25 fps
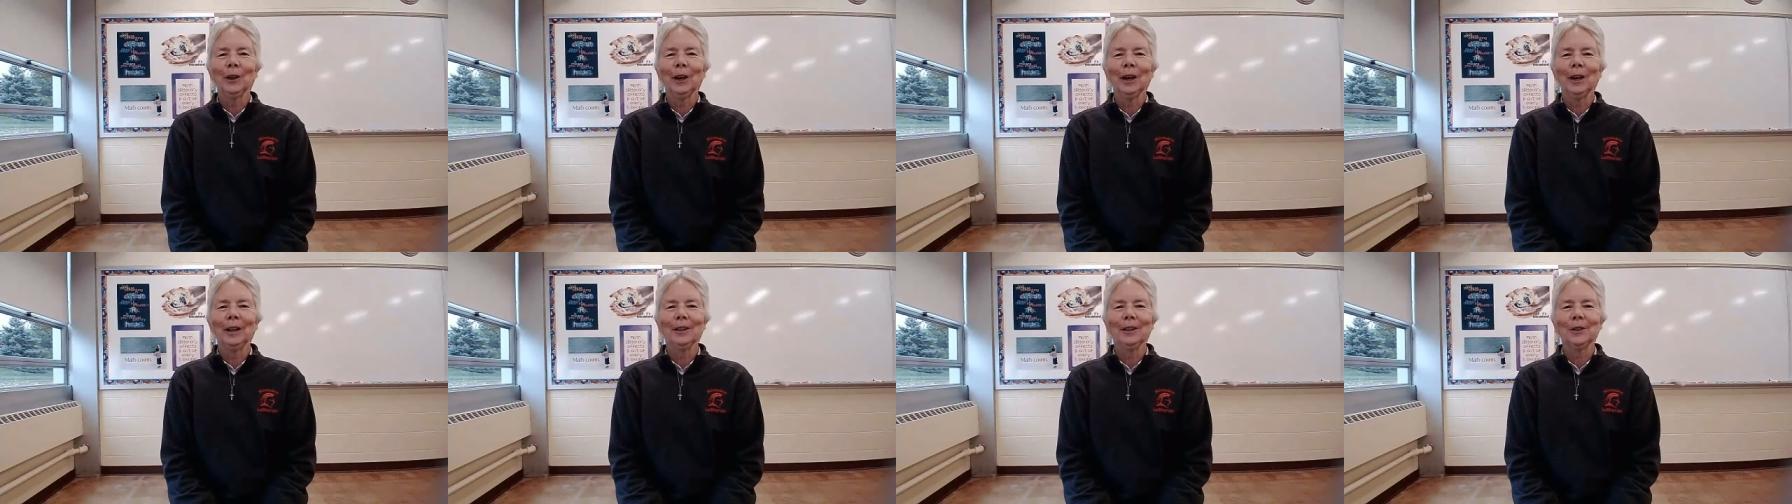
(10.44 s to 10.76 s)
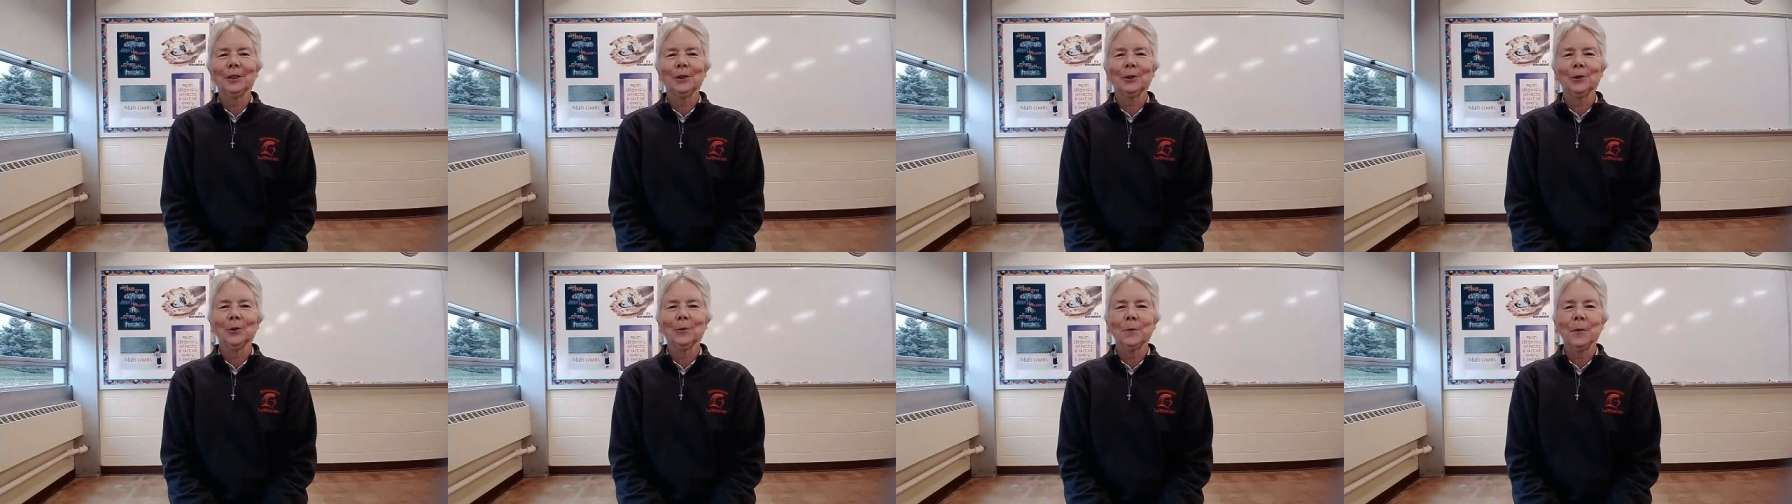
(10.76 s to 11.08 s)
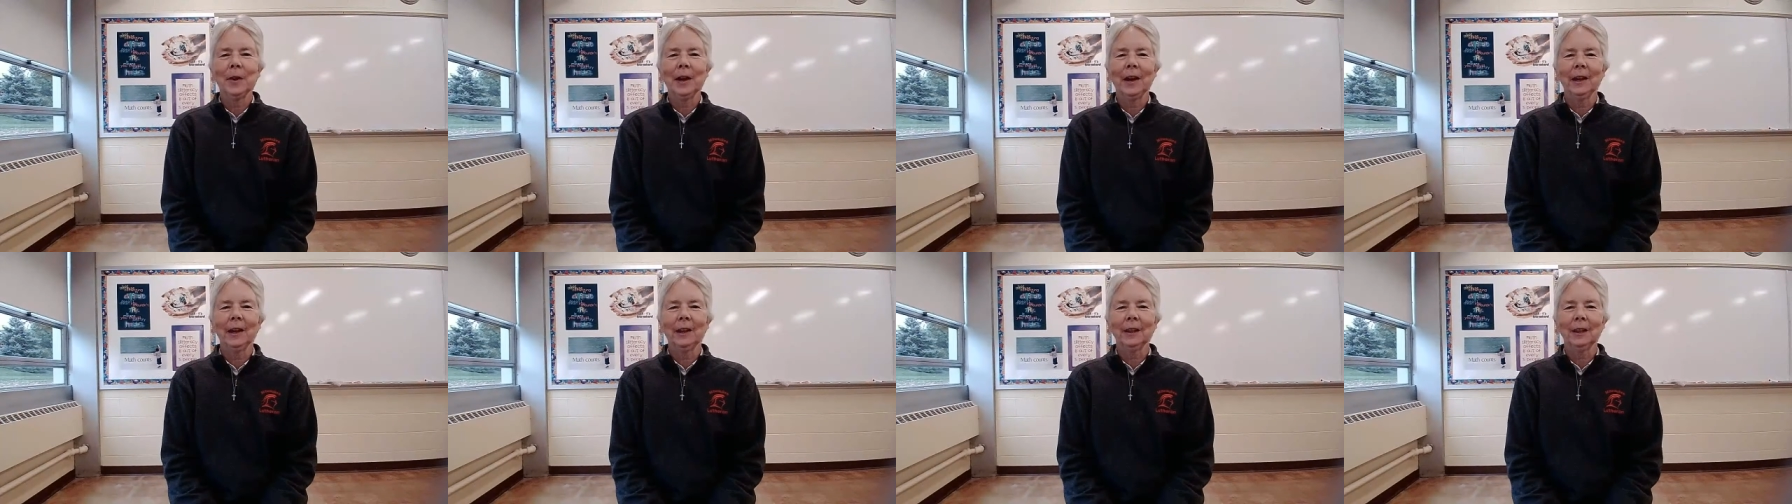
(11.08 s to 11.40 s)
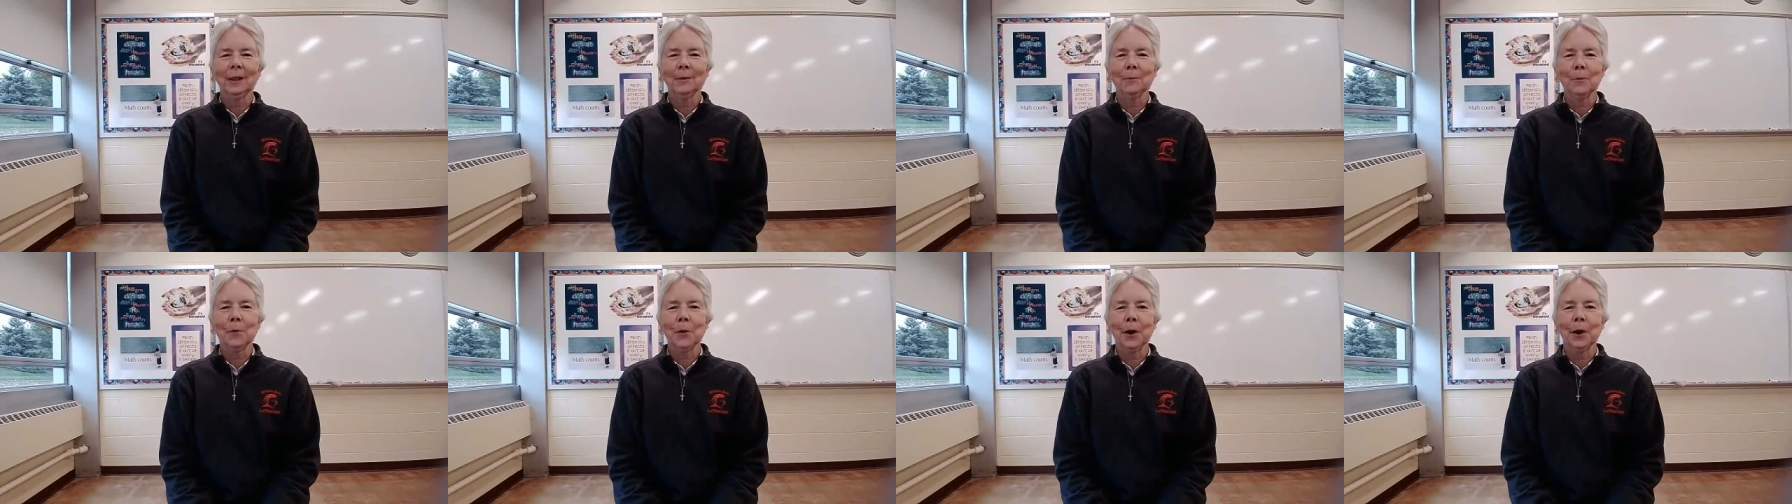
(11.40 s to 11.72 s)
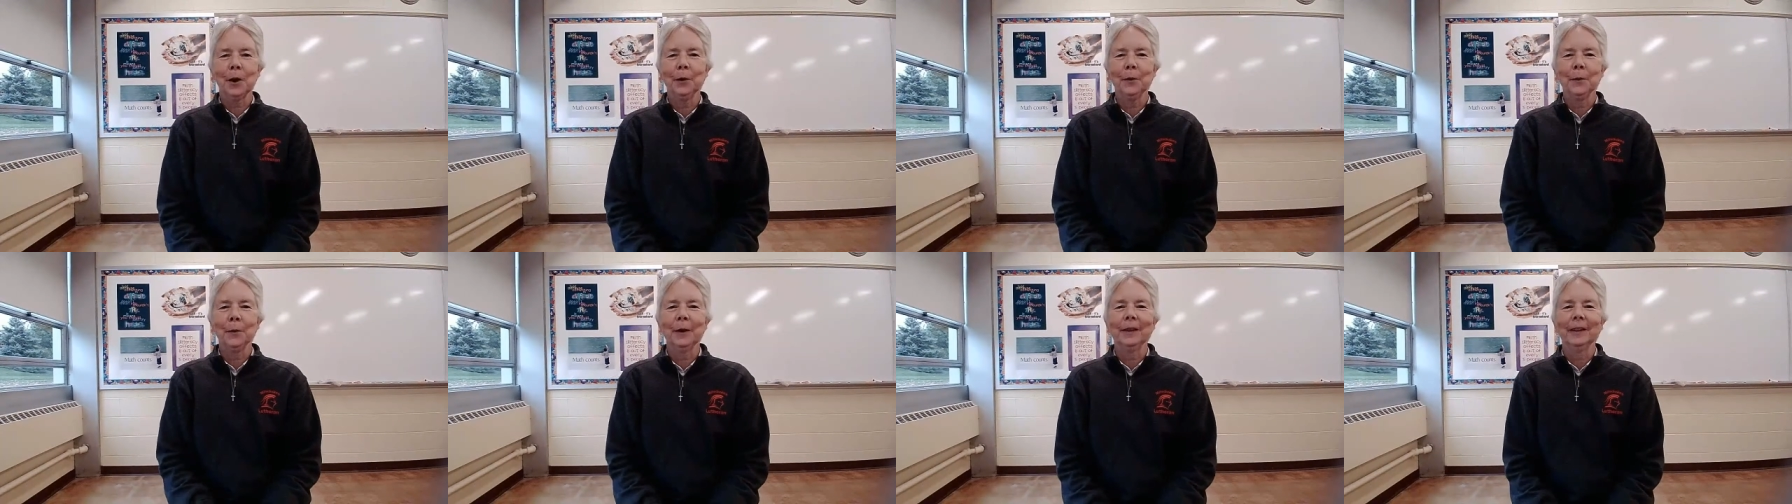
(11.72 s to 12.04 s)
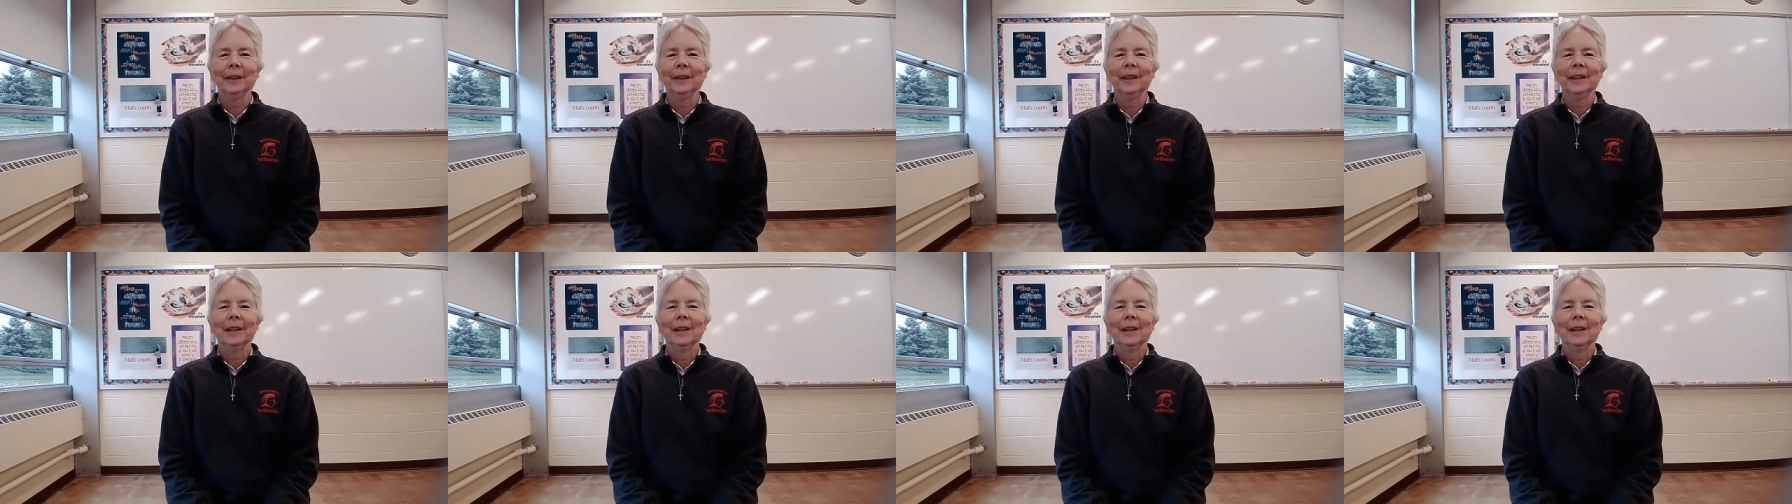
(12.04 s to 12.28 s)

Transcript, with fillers: High School Math Department.